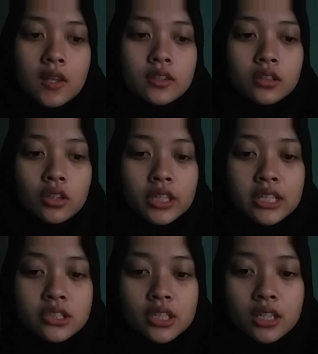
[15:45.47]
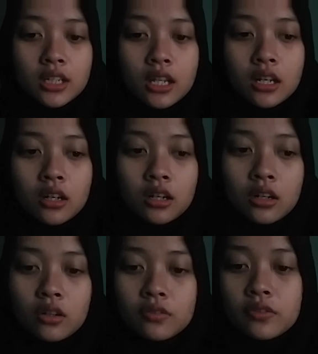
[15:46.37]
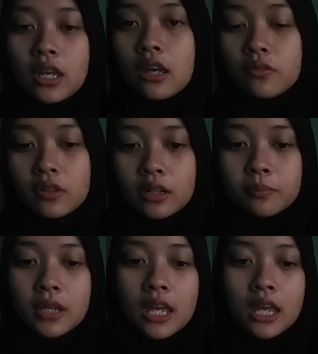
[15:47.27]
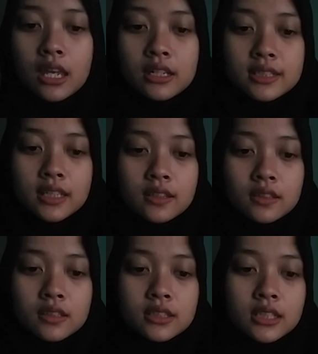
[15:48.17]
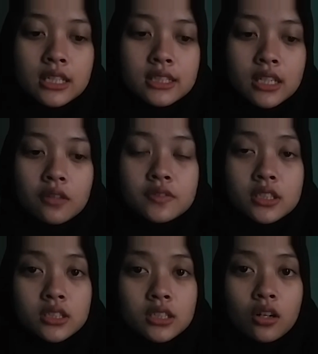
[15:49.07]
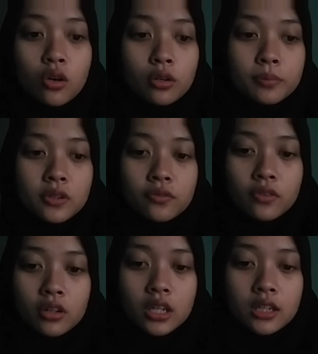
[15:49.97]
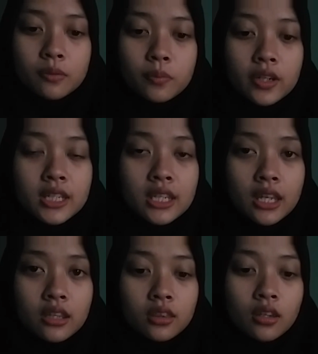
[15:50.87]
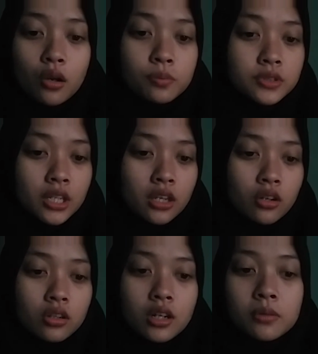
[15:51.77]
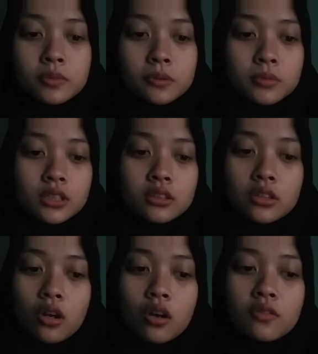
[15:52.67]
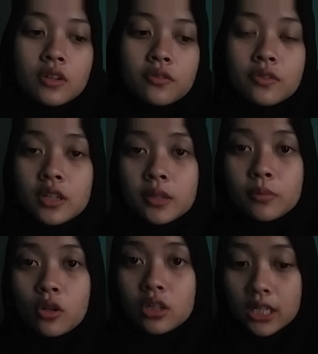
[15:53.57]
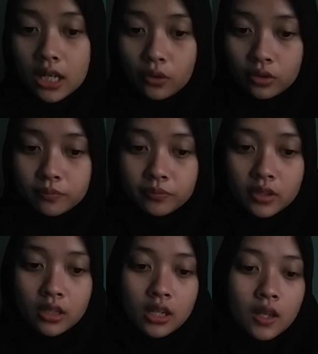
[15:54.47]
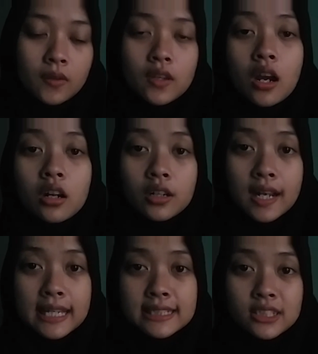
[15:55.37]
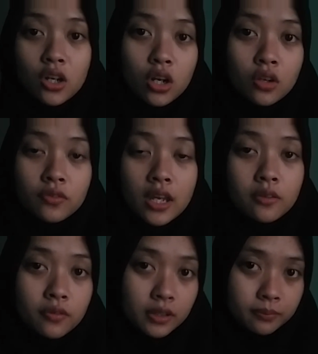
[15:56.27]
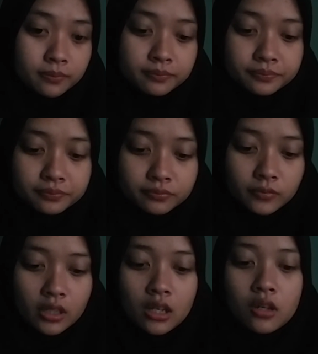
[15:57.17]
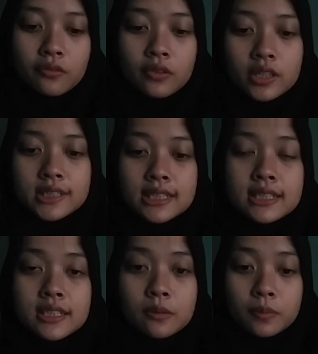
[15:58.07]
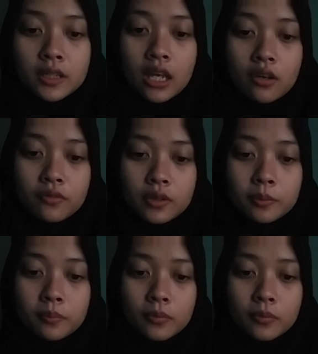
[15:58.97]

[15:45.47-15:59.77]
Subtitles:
The location of adverb in a sentence is after or before the predicate, object, or complement of a verb or noun. There are kinds of adverb. First is simple adverb